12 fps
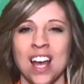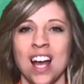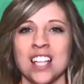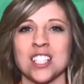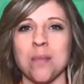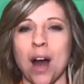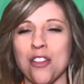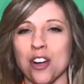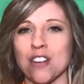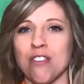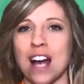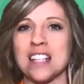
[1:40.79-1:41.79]
Some other
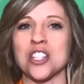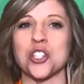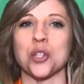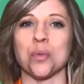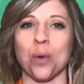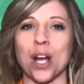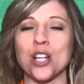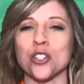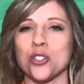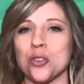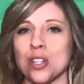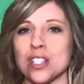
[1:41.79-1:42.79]
advice is to break your
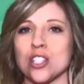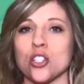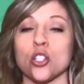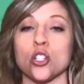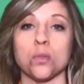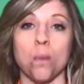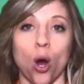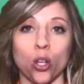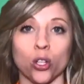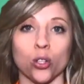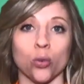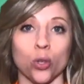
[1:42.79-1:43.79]
students into smaller
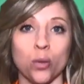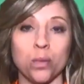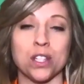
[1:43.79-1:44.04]
groups.